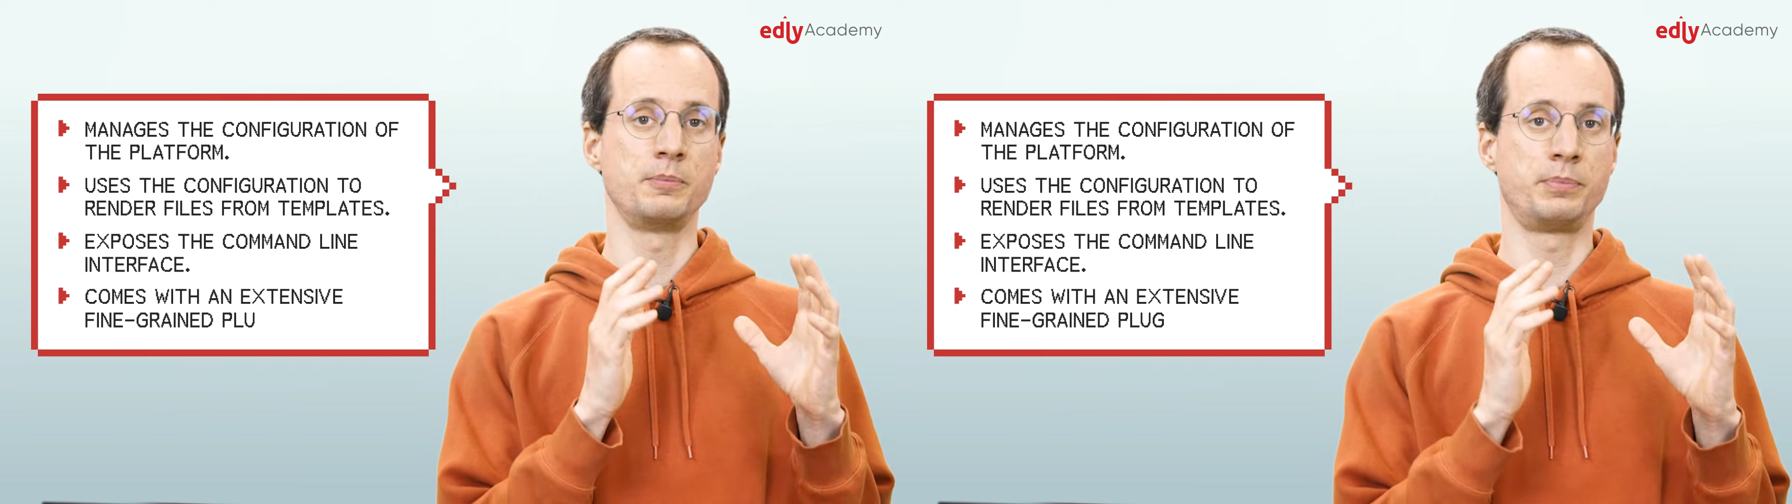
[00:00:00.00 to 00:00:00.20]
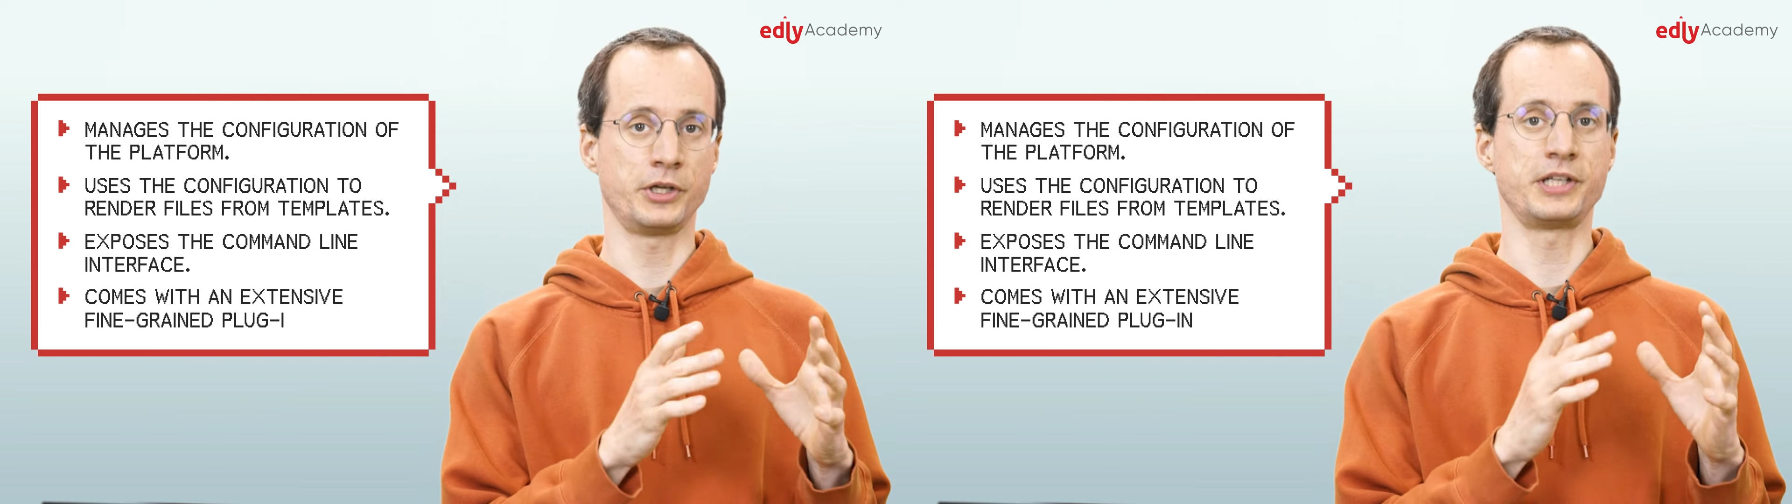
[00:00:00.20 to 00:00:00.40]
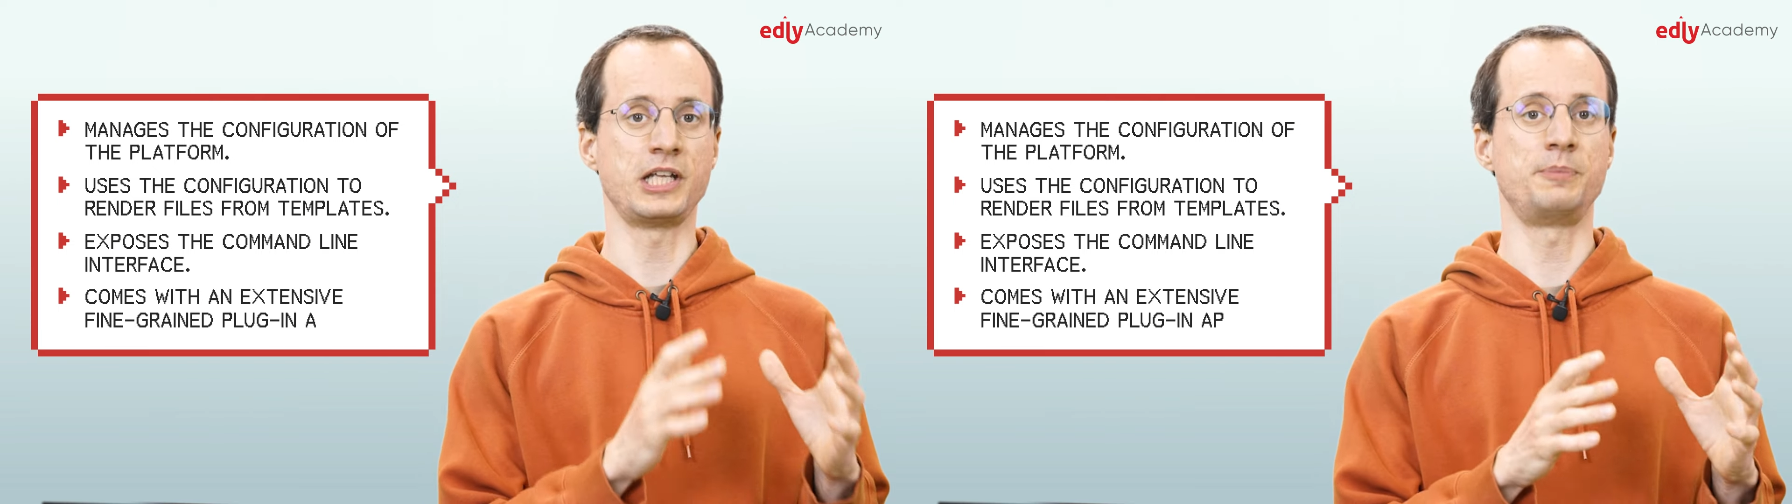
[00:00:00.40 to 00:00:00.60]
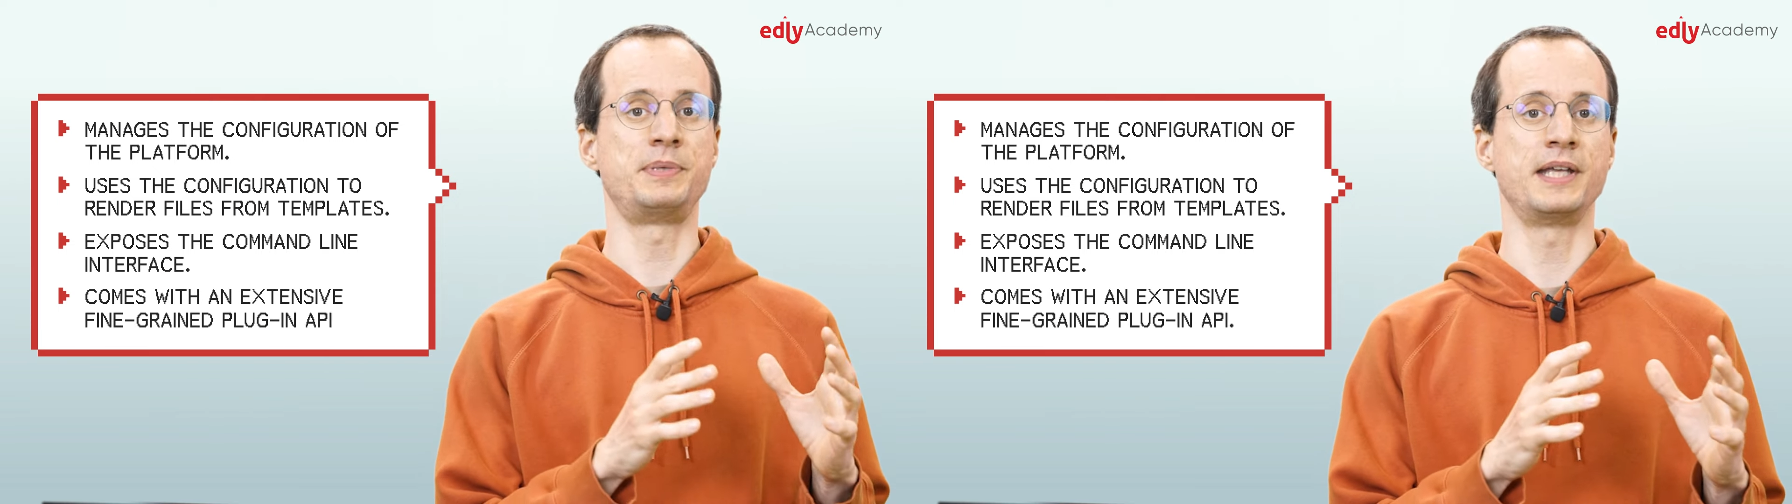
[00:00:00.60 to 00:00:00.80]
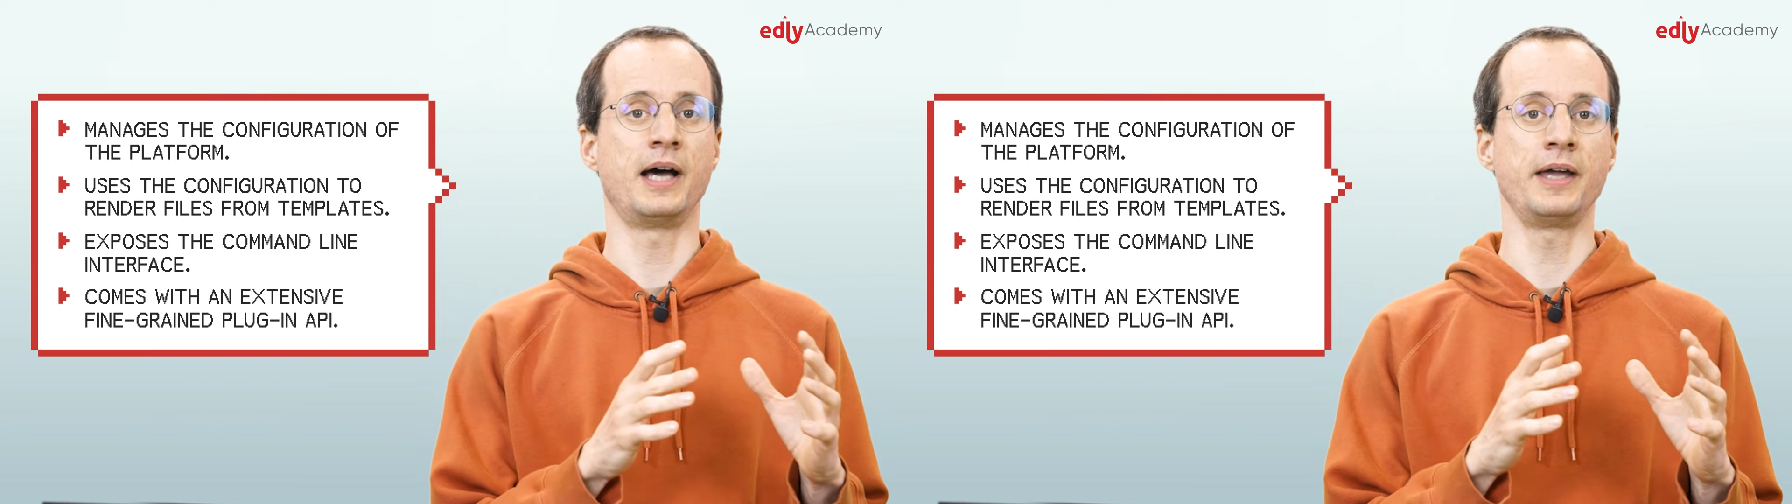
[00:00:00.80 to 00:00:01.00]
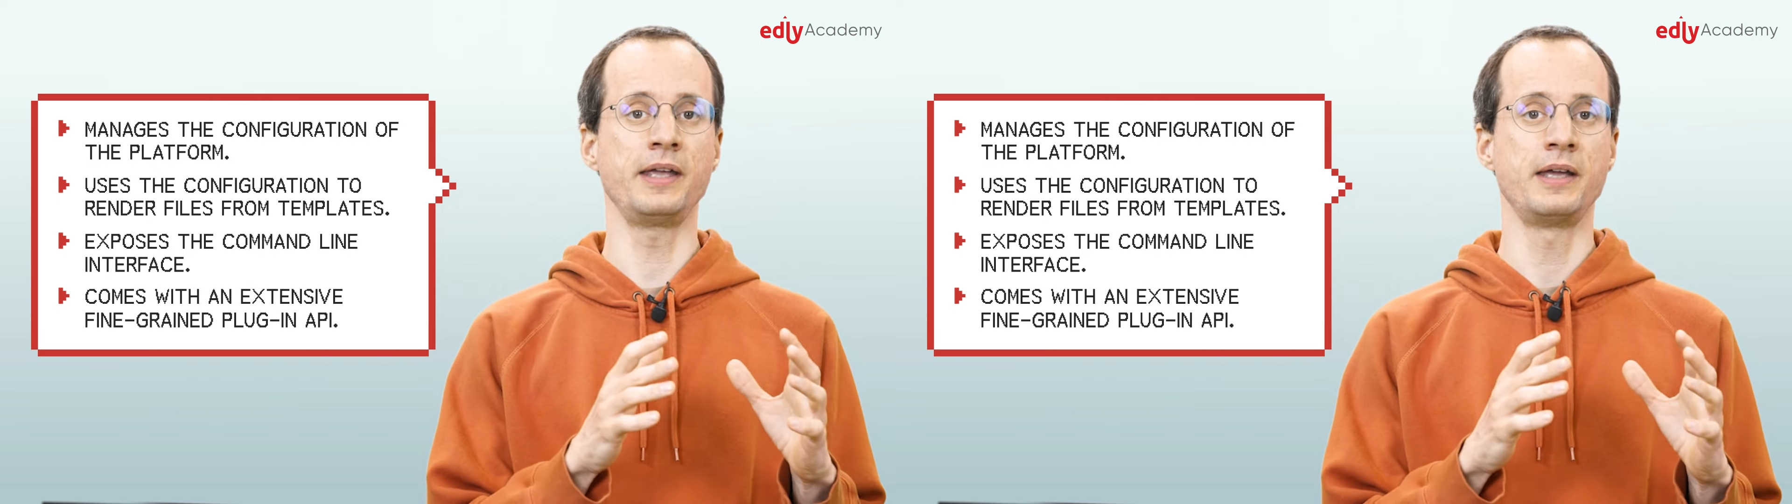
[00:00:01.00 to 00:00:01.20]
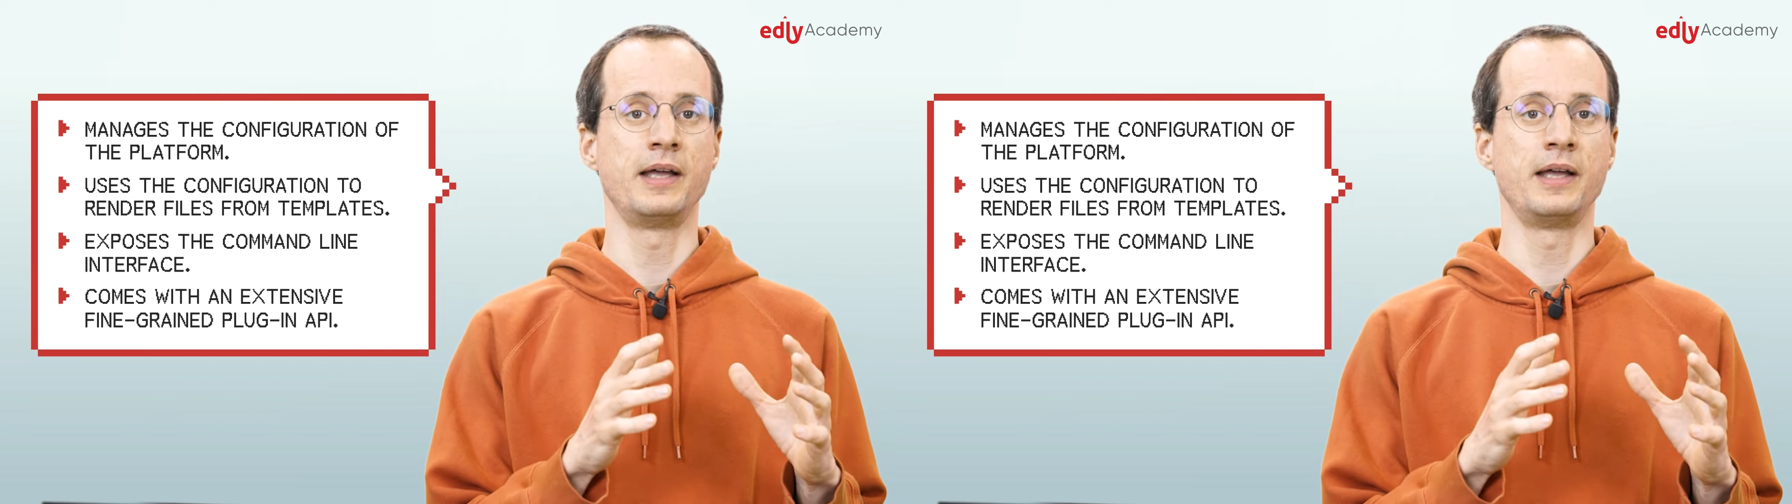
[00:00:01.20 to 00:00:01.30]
plugin API